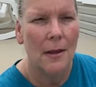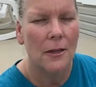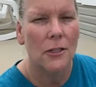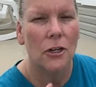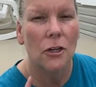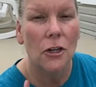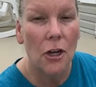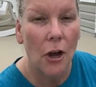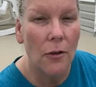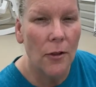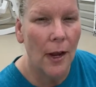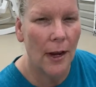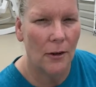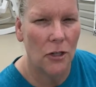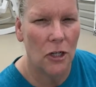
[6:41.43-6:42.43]
So go
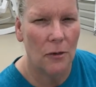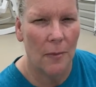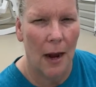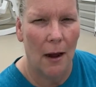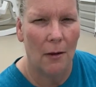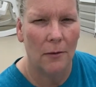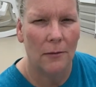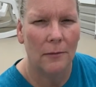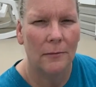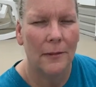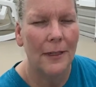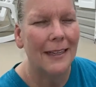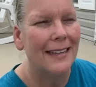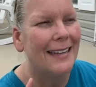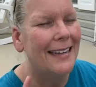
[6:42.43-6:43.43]
the extra mile.
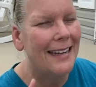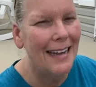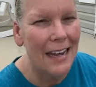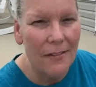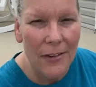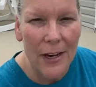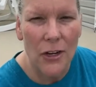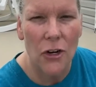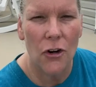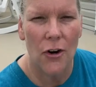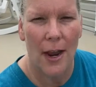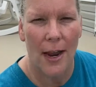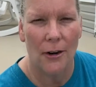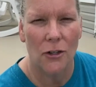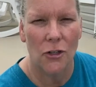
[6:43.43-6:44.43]
Give it your
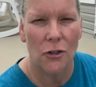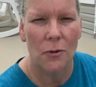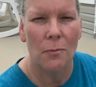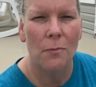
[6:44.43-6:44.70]
extra.